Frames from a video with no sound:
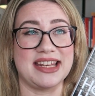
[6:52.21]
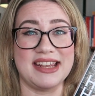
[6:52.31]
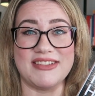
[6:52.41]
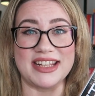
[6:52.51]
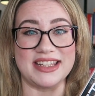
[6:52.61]
and
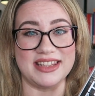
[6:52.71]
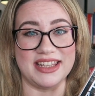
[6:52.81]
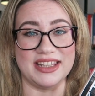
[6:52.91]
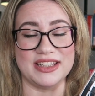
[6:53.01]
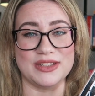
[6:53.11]
I read it in
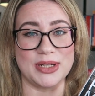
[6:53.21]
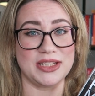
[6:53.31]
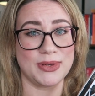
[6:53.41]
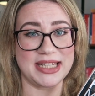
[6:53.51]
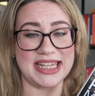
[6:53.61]
the
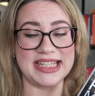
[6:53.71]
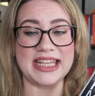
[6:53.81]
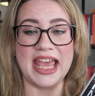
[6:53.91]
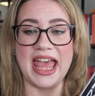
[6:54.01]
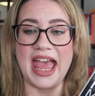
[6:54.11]
2020s,